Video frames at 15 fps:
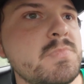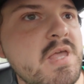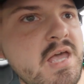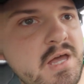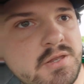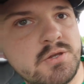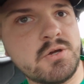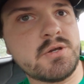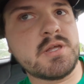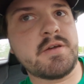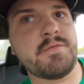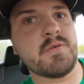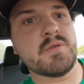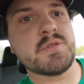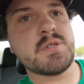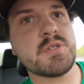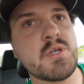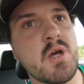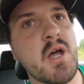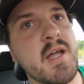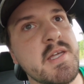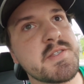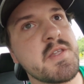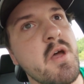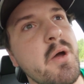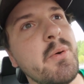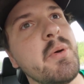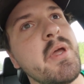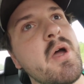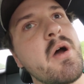yeah, no difference. So I guess the
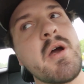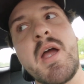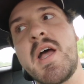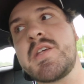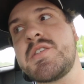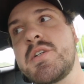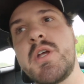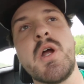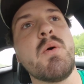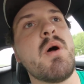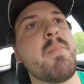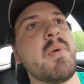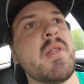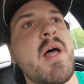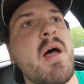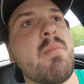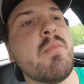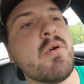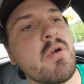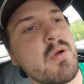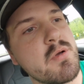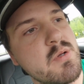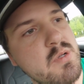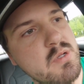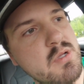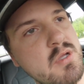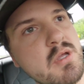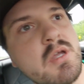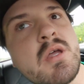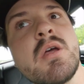OAR has to go up a lot more
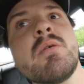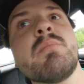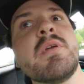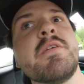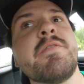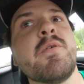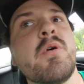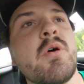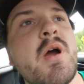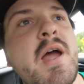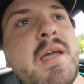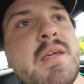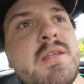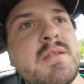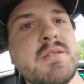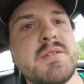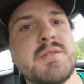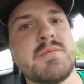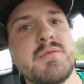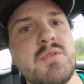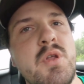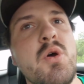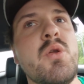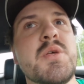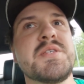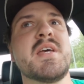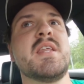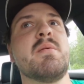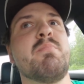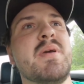before I can
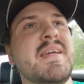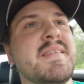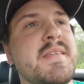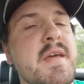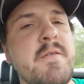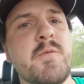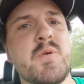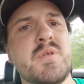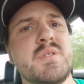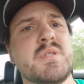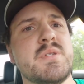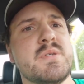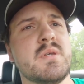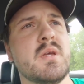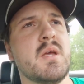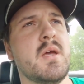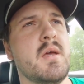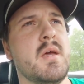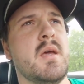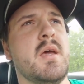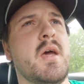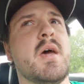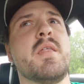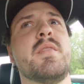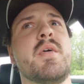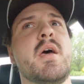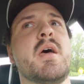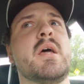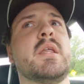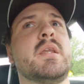notice any big difference. And
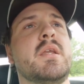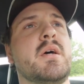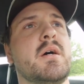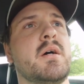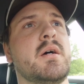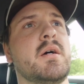then,